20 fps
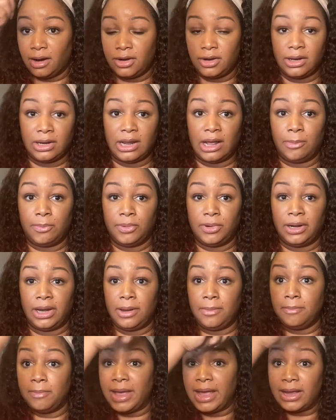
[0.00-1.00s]
You're not
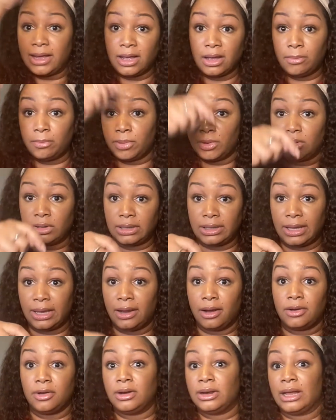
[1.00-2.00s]
putting makeup on there.
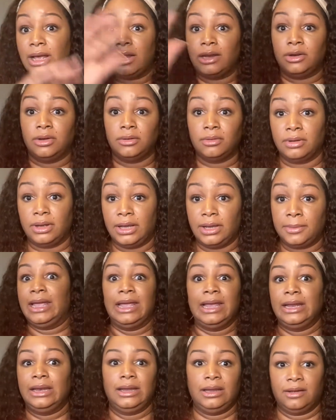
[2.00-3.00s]
You're not doing
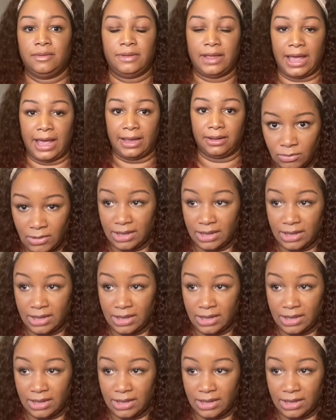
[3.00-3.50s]
any of that.